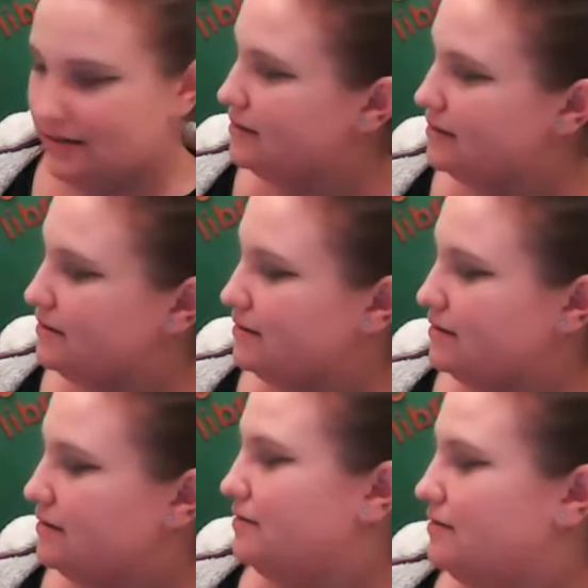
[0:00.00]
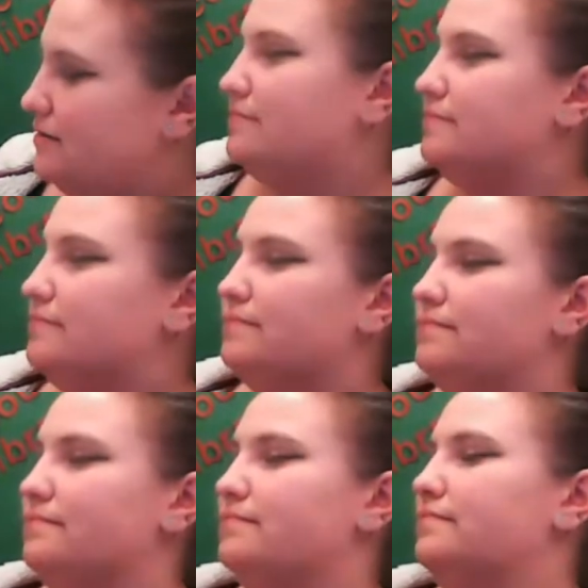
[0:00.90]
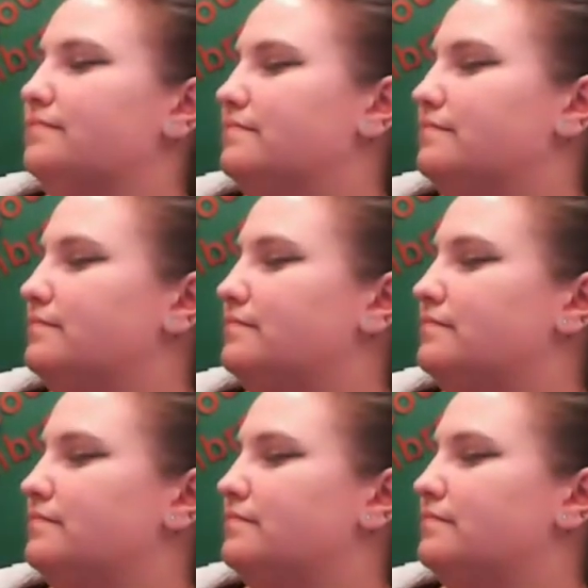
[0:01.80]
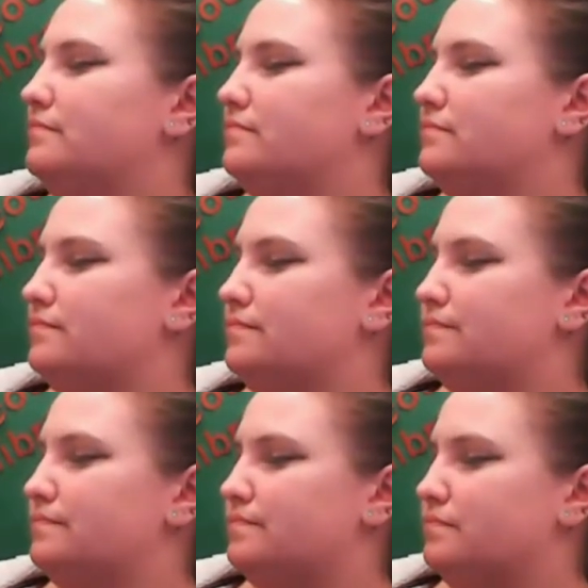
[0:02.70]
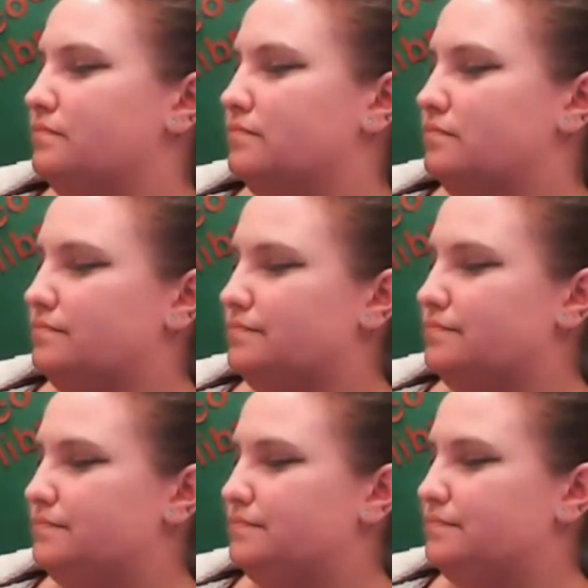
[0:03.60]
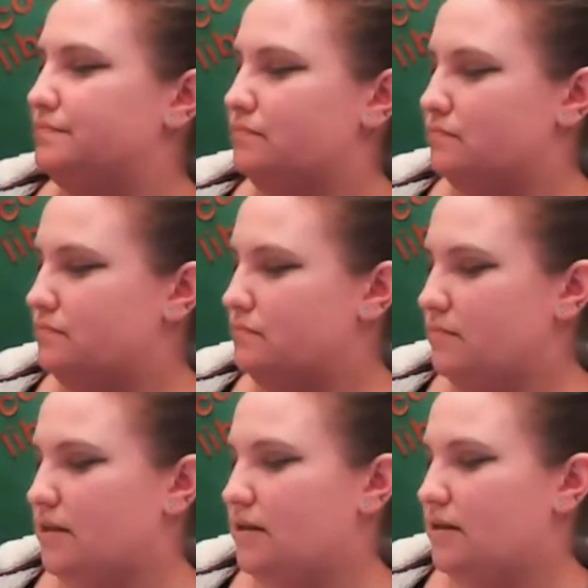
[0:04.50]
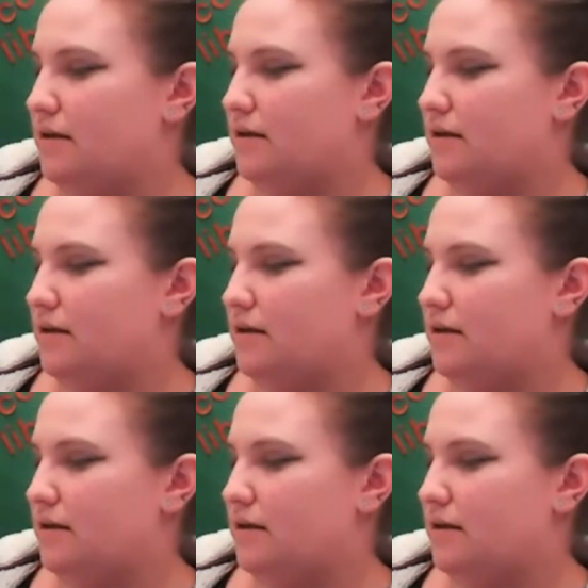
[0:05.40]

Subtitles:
(no one is talking)